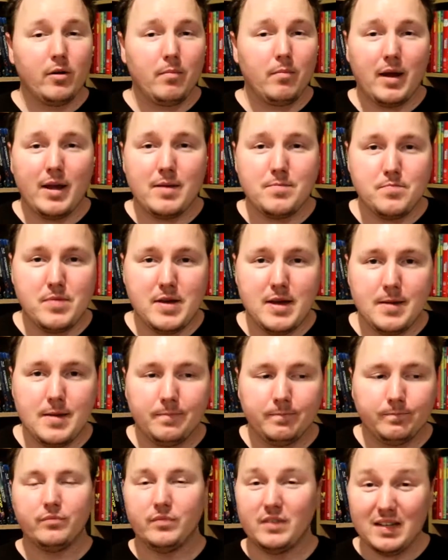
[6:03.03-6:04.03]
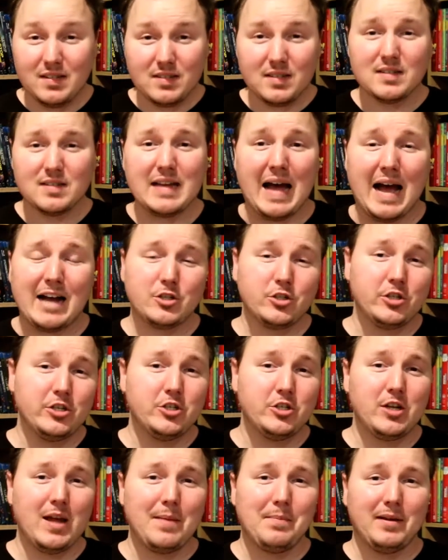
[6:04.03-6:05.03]
might be. This is actually
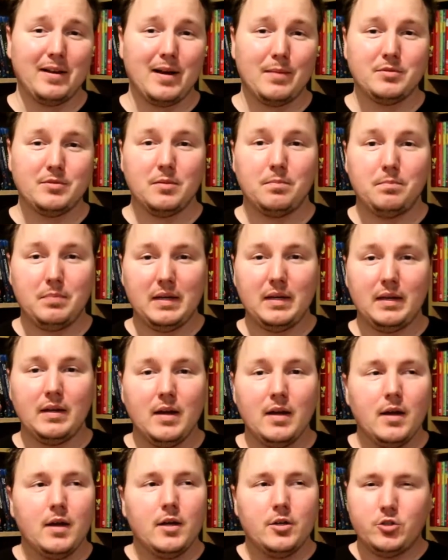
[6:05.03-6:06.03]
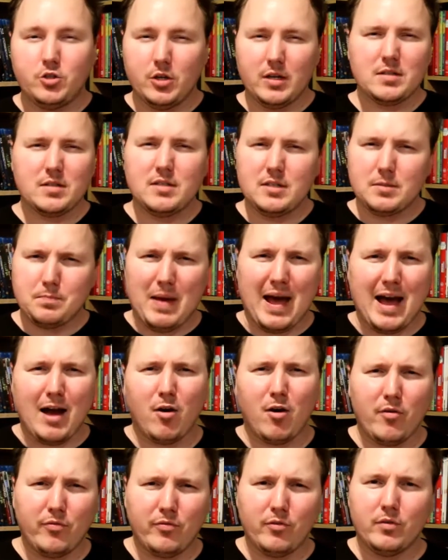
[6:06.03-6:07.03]
shaping up to be just as
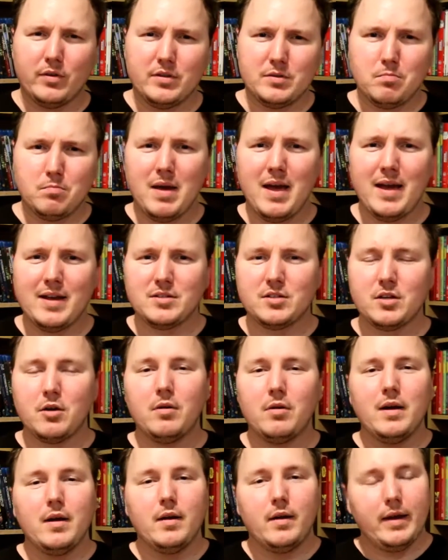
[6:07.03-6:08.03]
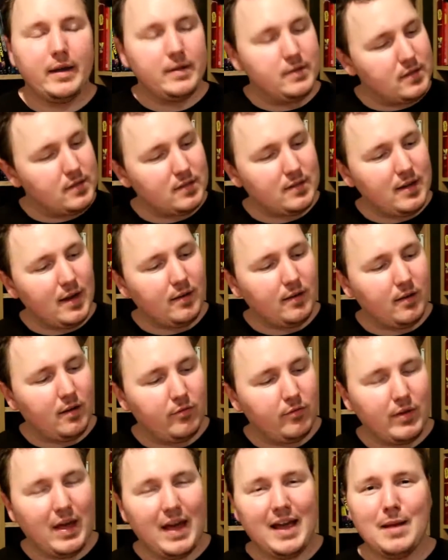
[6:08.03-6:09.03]
powerful as May. So instead
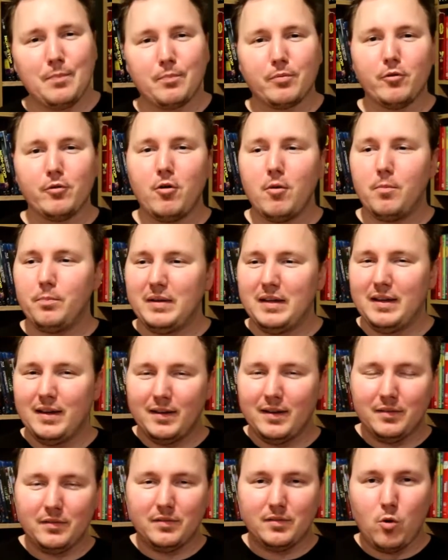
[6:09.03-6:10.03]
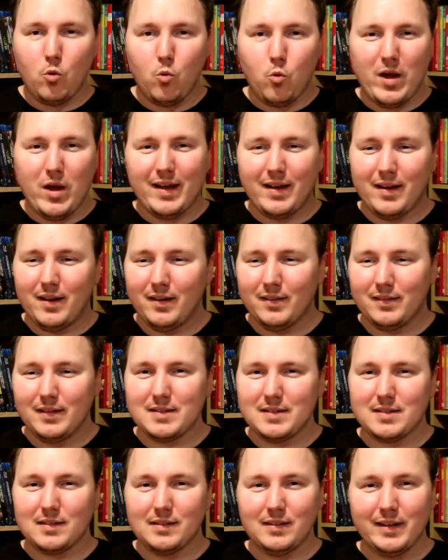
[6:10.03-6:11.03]
of April being the wick
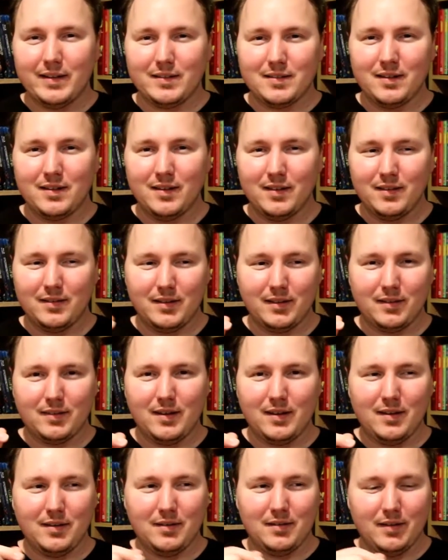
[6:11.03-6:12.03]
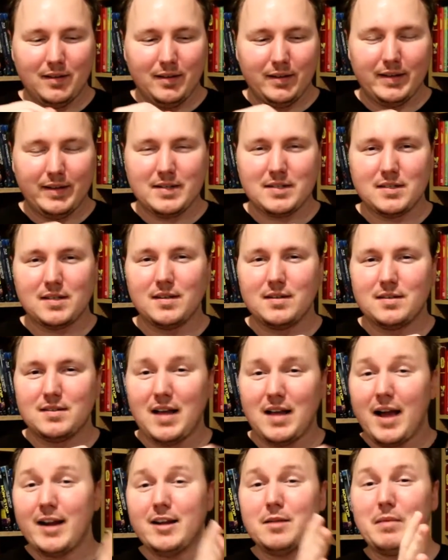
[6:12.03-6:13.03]
that's lit that then gets to the
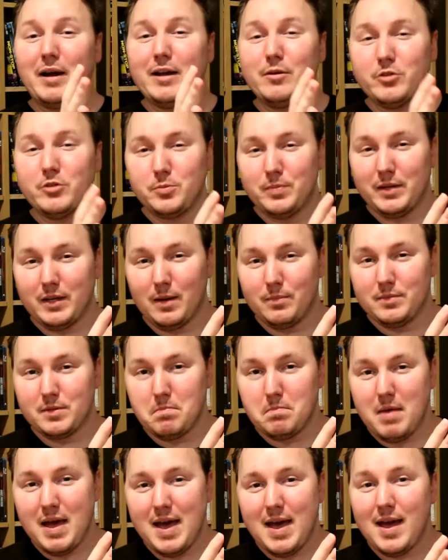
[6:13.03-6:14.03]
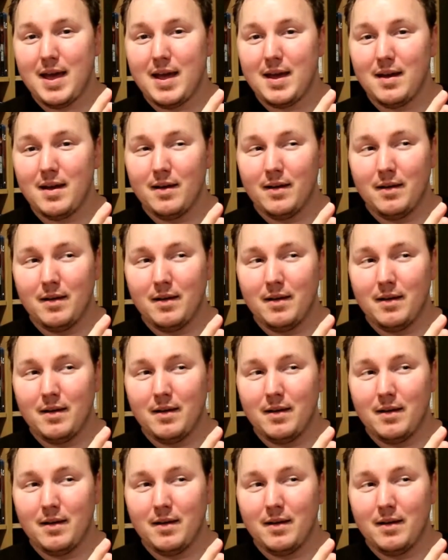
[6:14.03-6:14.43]
dynamite, which becomes May,